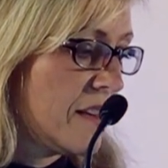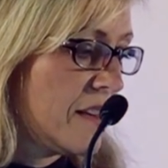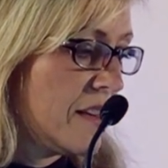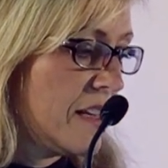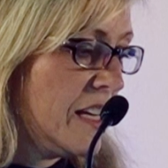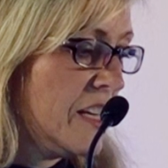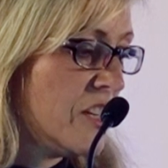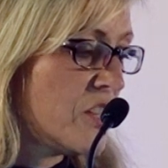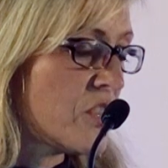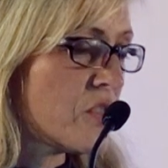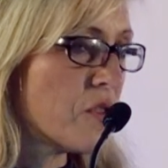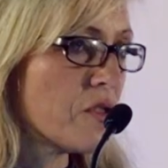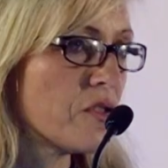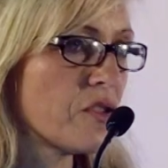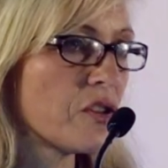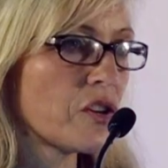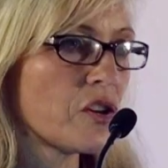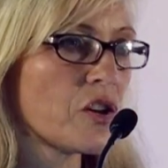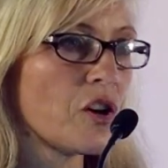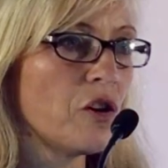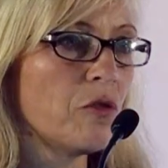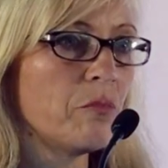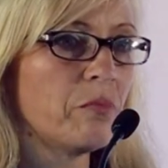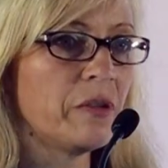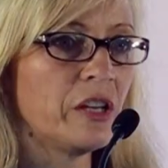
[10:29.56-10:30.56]
it shouldn't
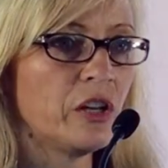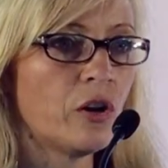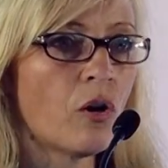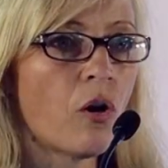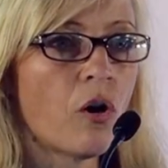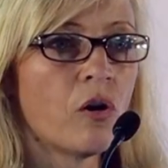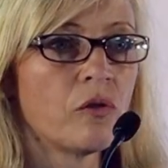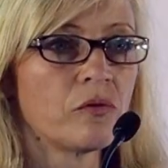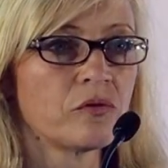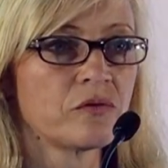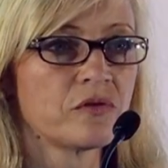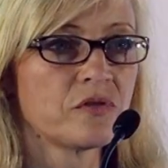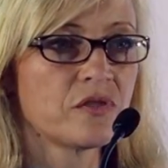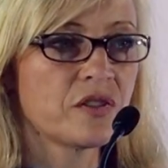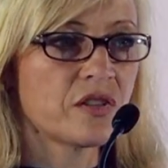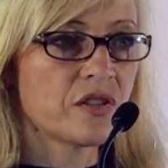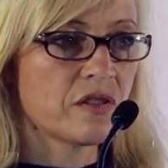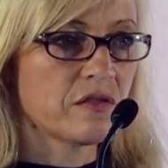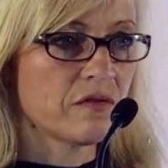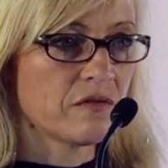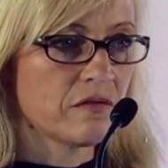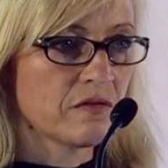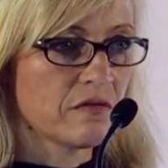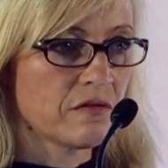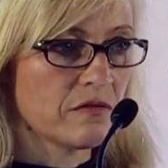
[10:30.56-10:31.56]
go
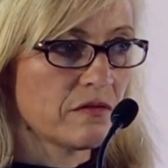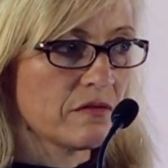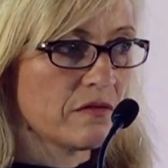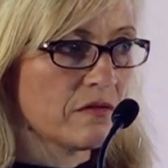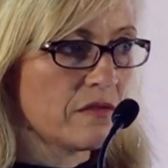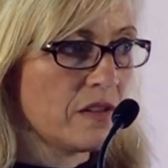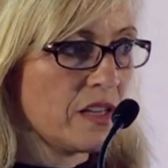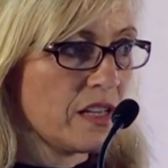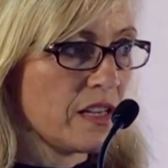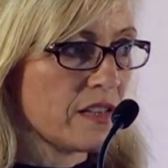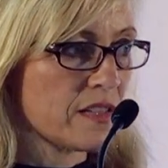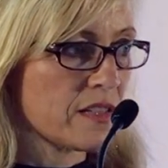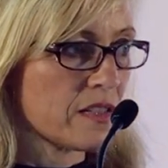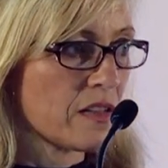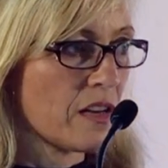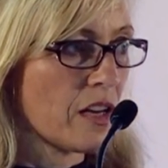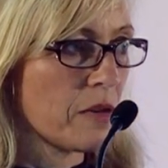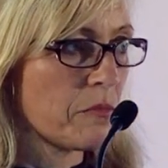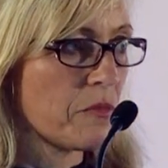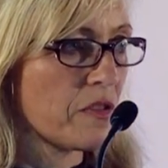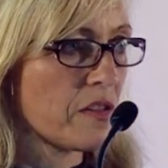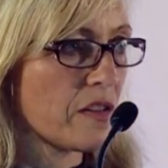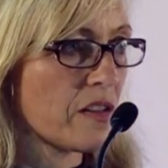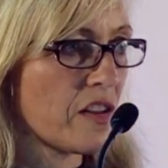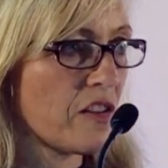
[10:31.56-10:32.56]
beyond the
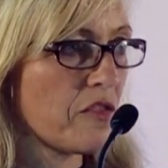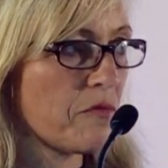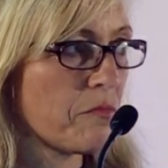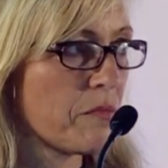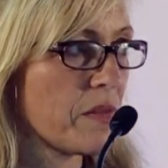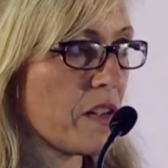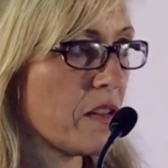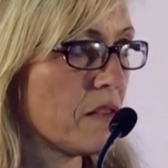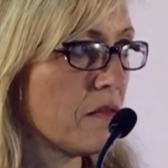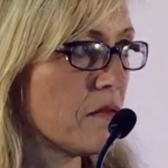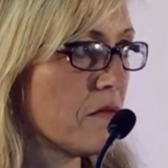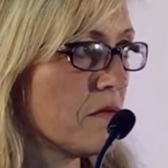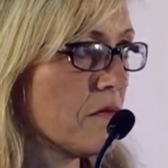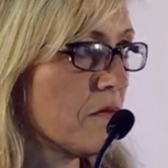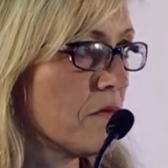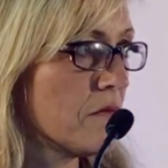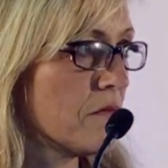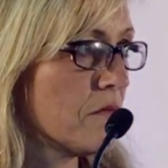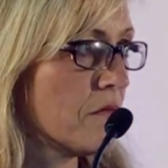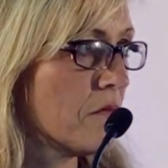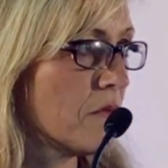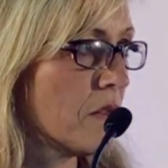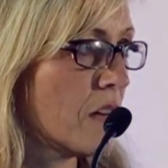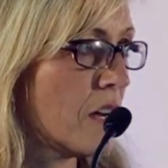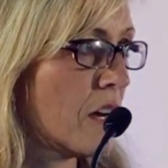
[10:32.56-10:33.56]
assignment they've been
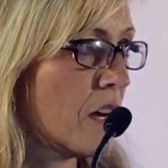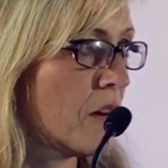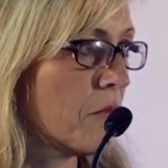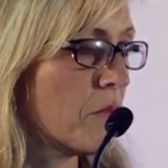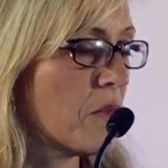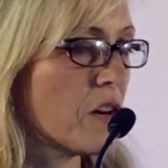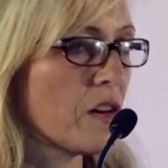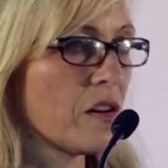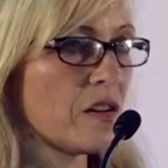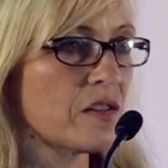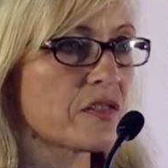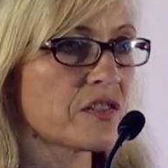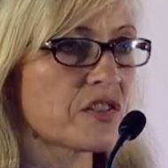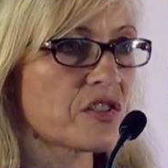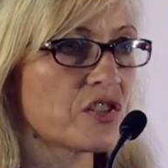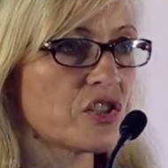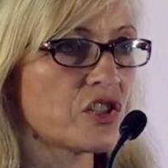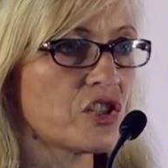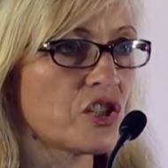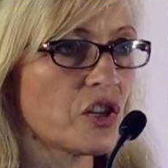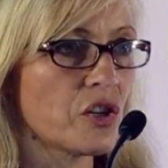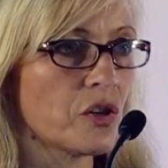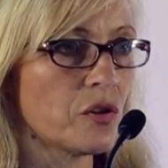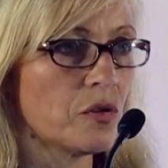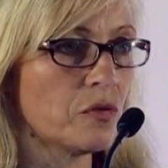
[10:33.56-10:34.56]
asked to
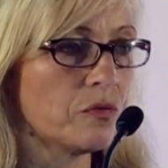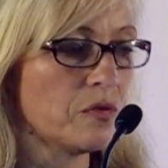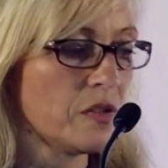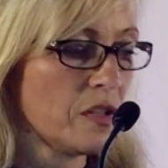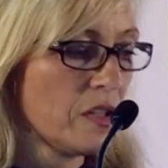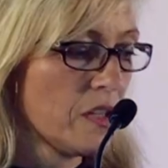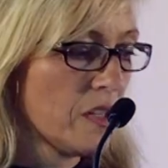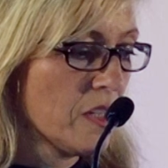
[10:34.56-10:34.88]
do.